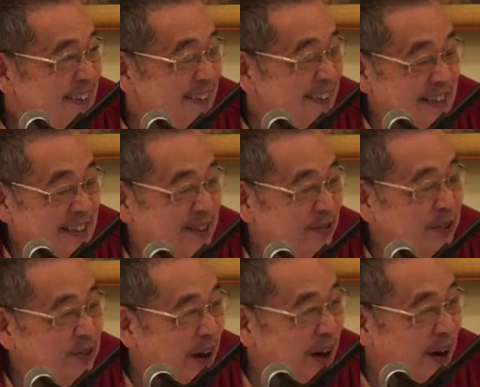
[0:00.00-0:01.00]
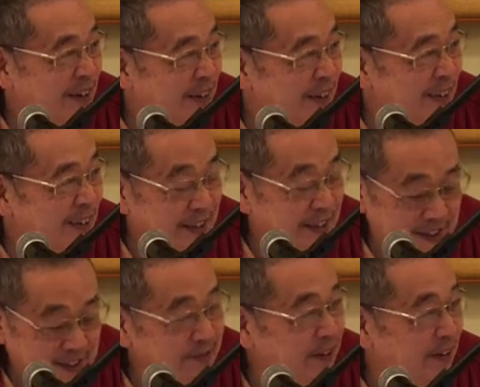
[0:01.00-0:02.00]
the real raga in the jiva.
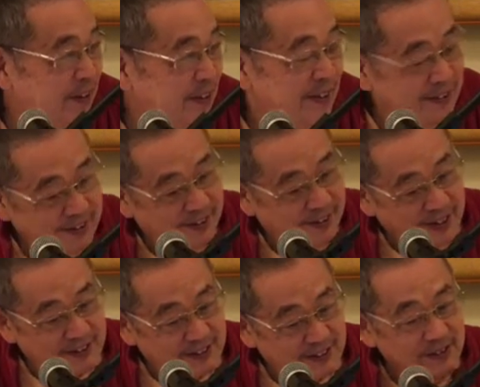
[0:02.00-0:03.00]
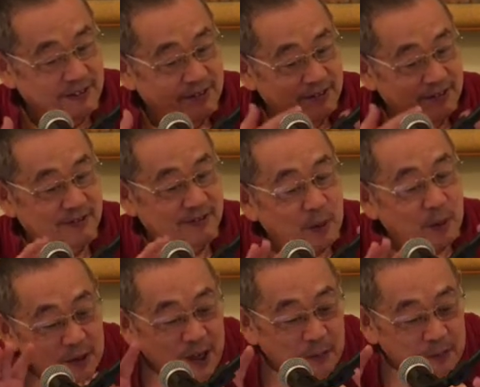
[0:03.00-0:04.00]
And that bubbles up
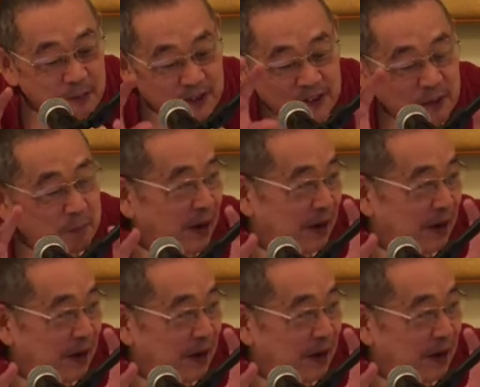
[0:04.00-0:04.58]
into the mind,